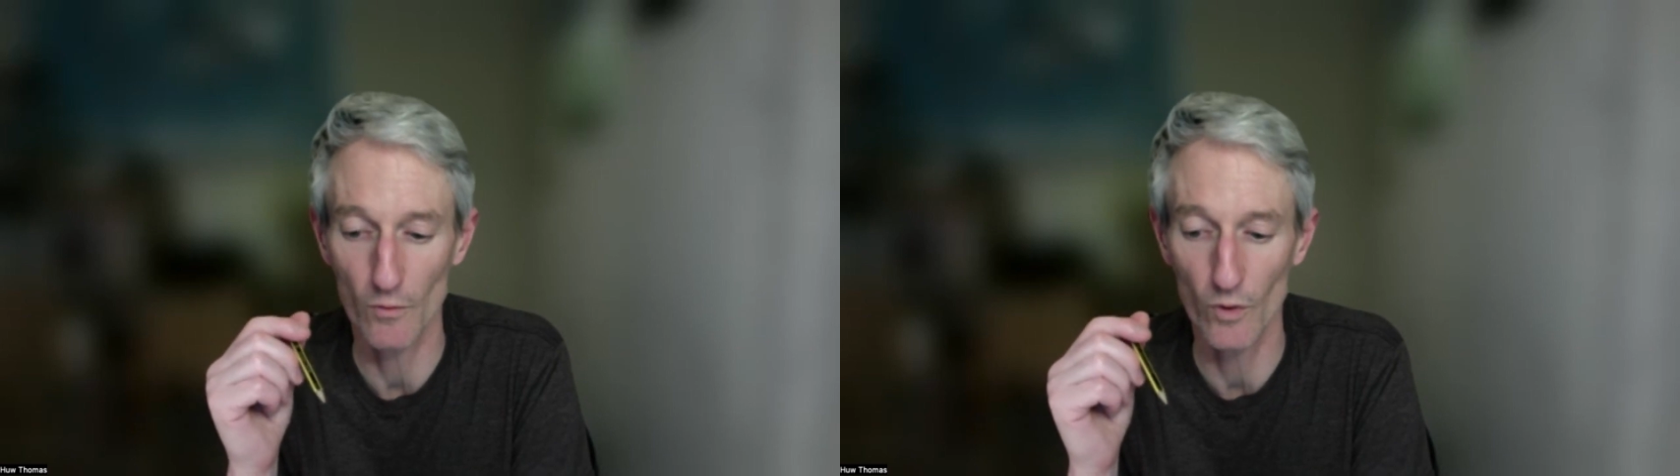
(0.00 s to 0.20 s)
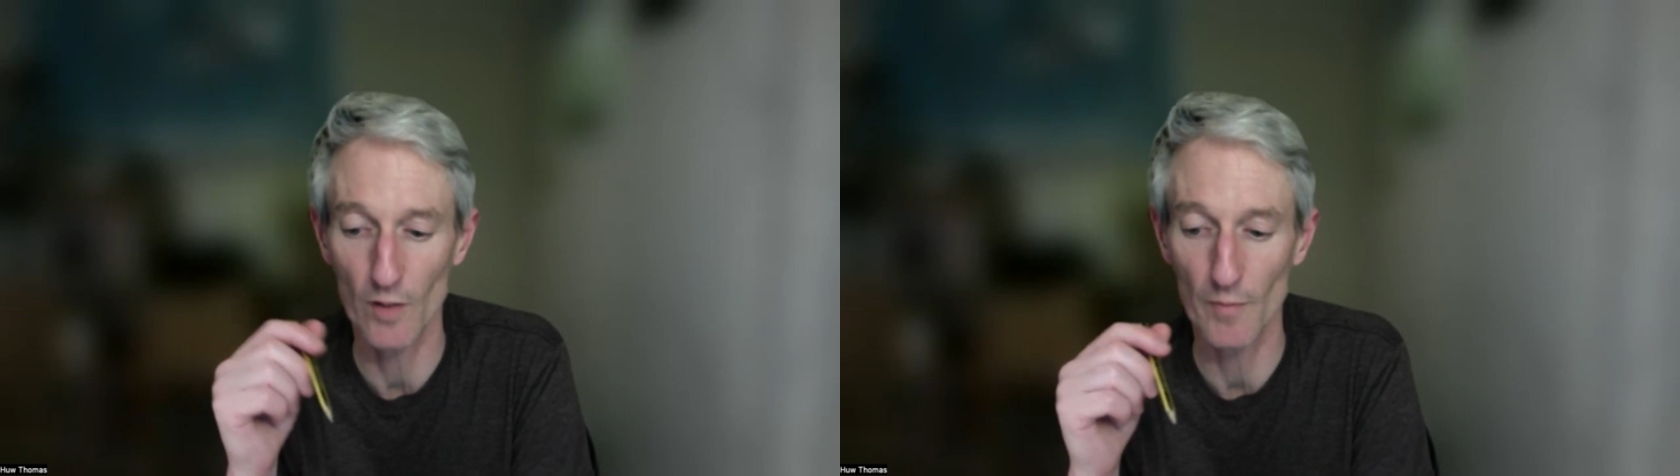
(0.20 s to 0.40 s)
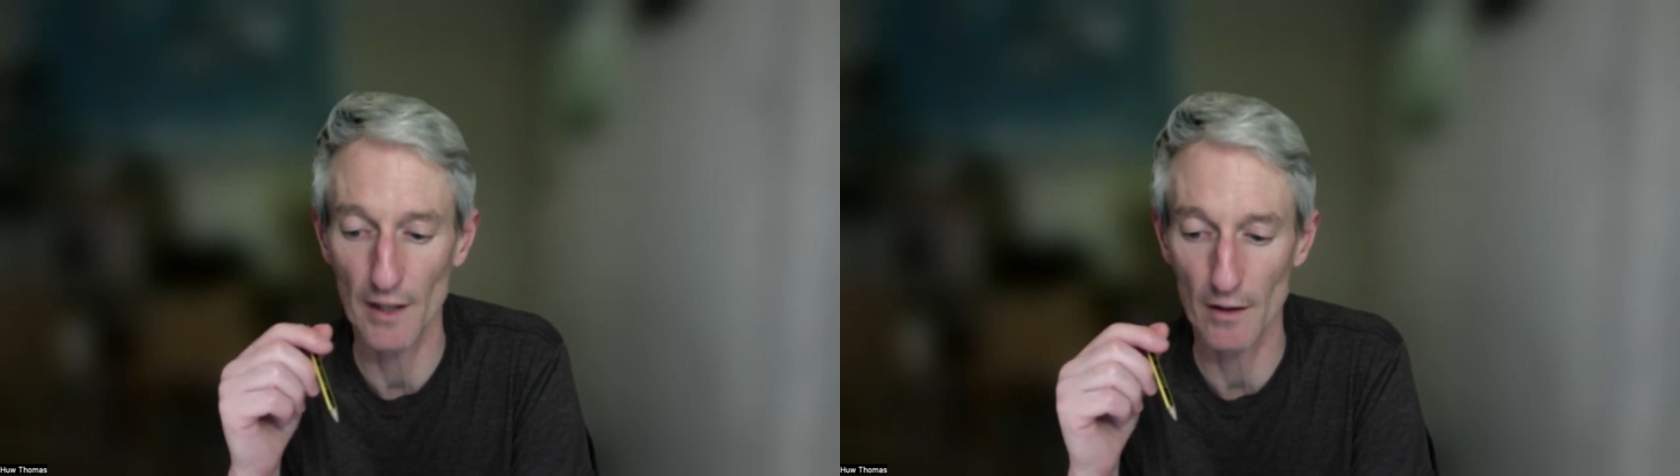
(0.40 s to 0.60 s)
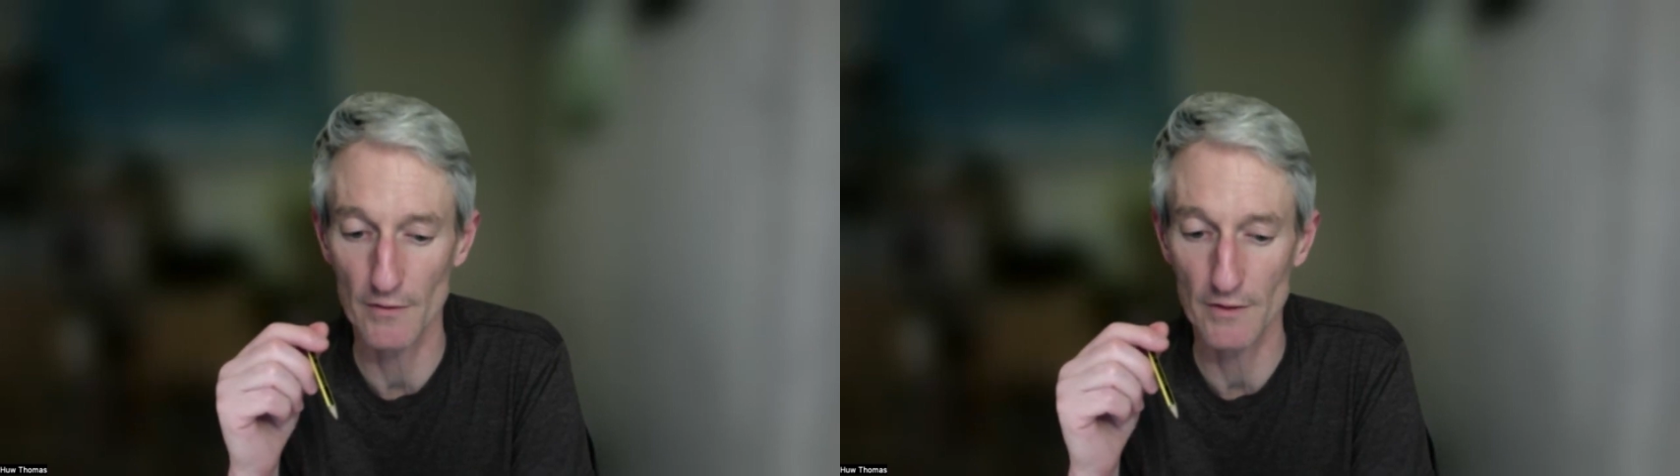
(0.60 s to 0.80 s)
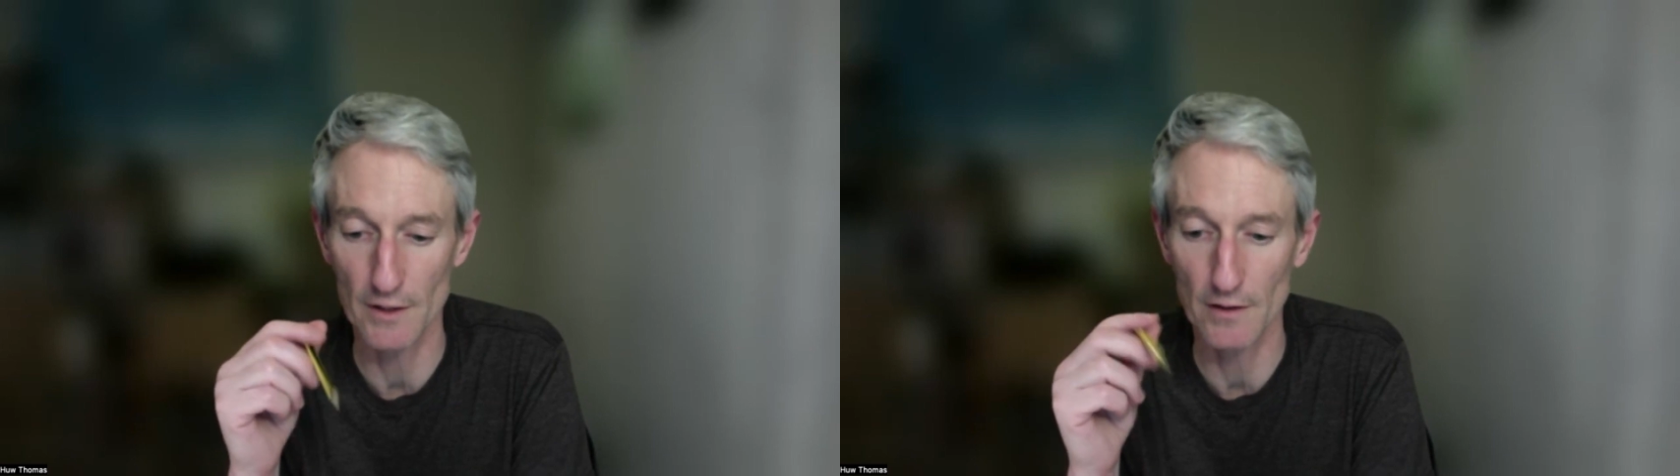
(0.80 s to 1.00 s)
will be
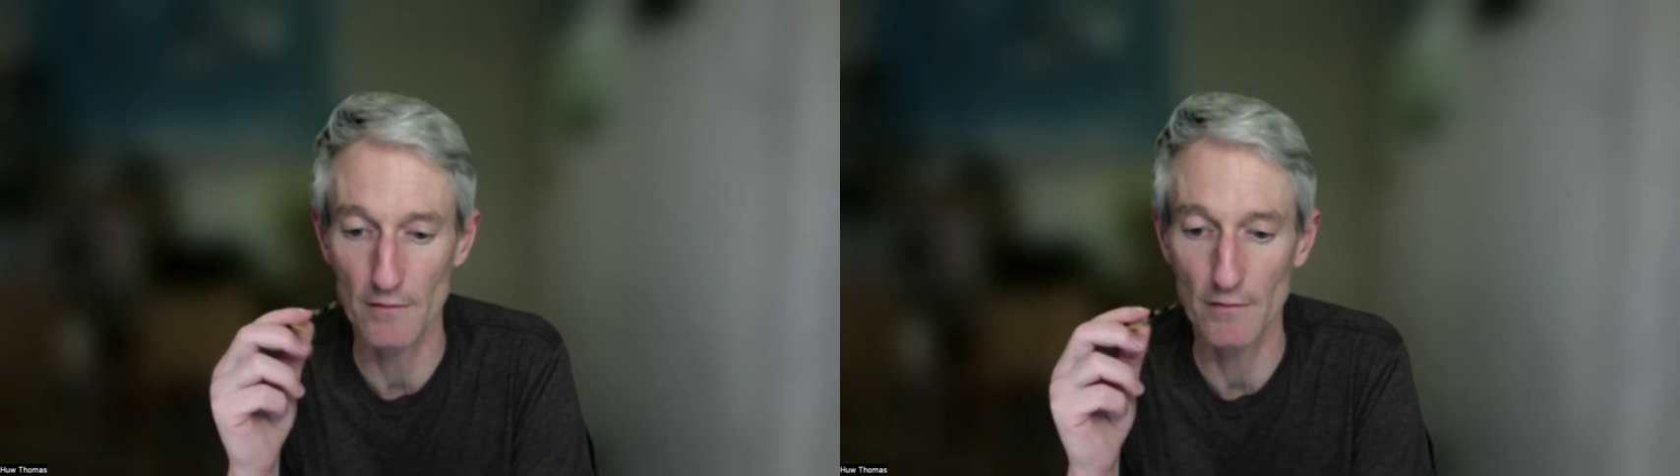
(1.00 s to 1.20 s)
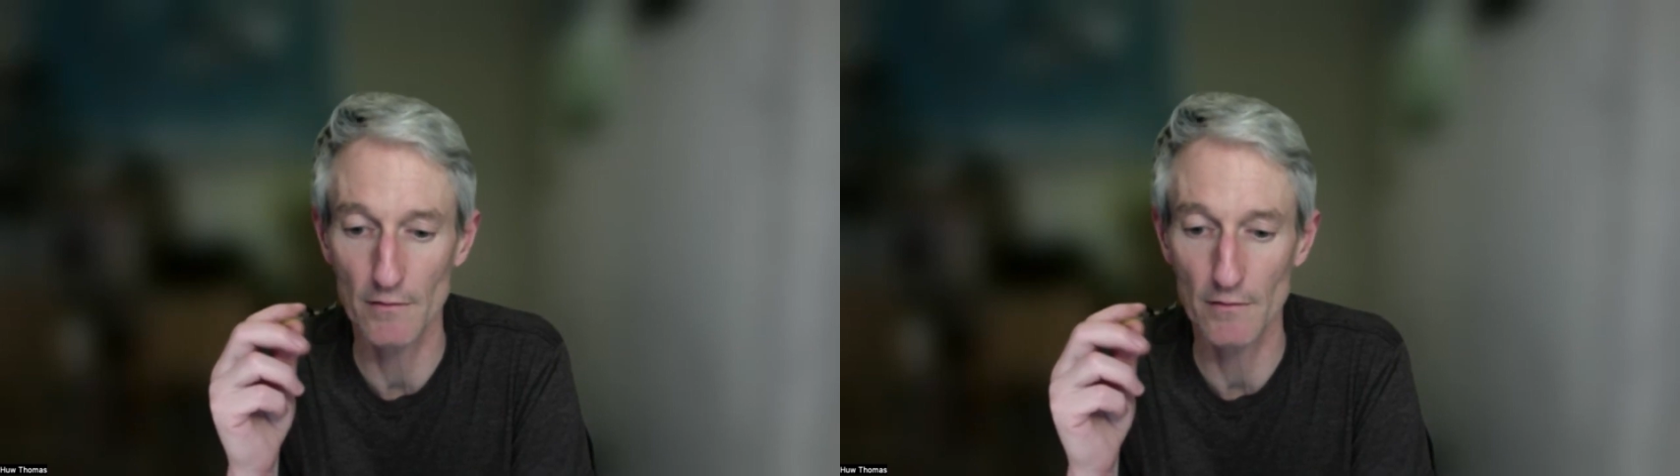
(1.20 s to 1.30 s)
asking you.